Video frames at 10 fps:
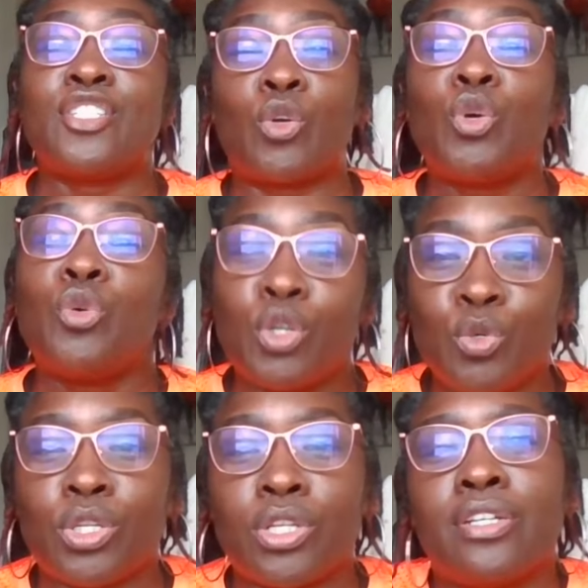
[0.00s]
see is your
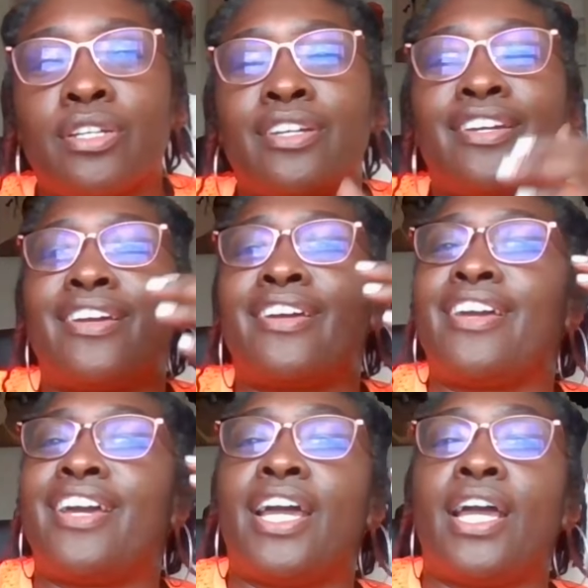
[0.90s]
cuda cuda
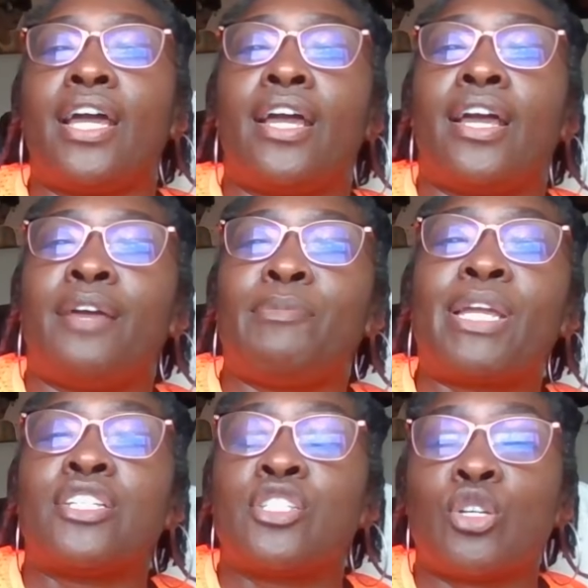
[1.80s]

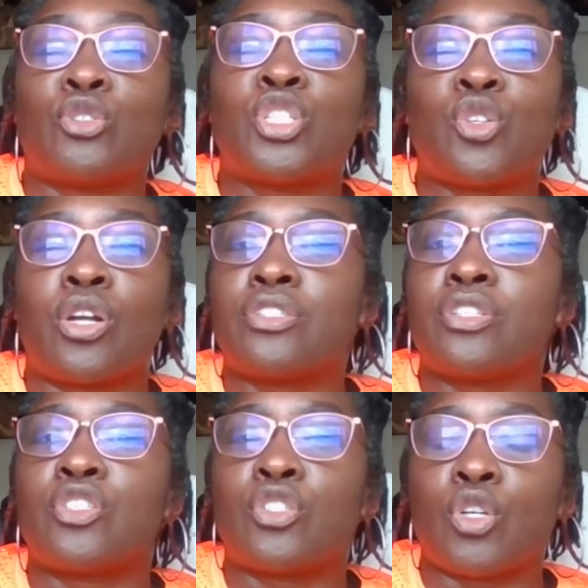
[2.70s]
because your
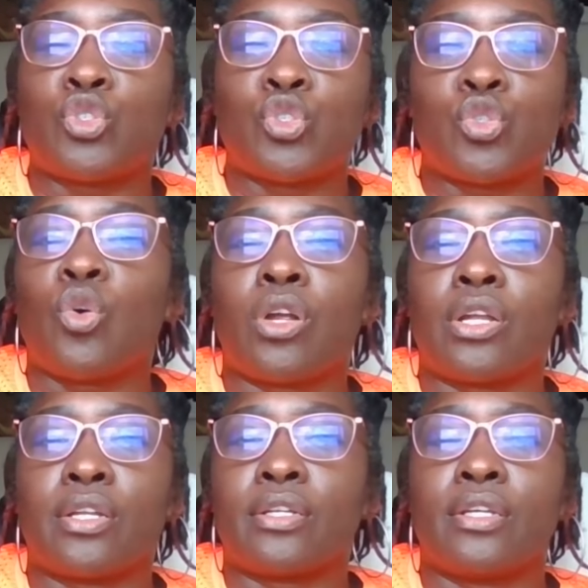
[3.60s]
shorts are so
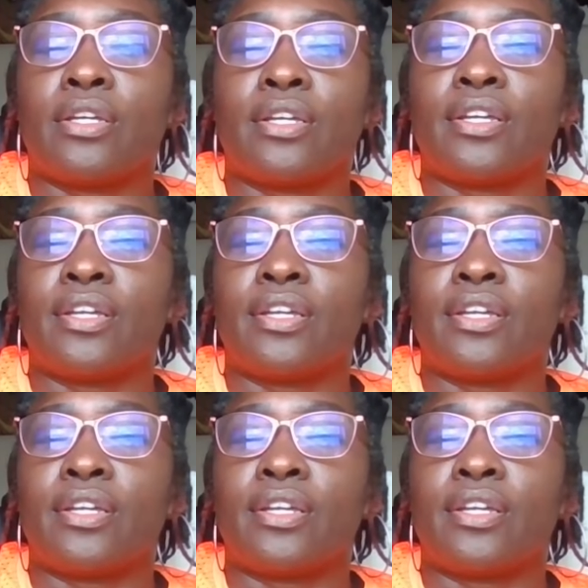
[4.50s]
short.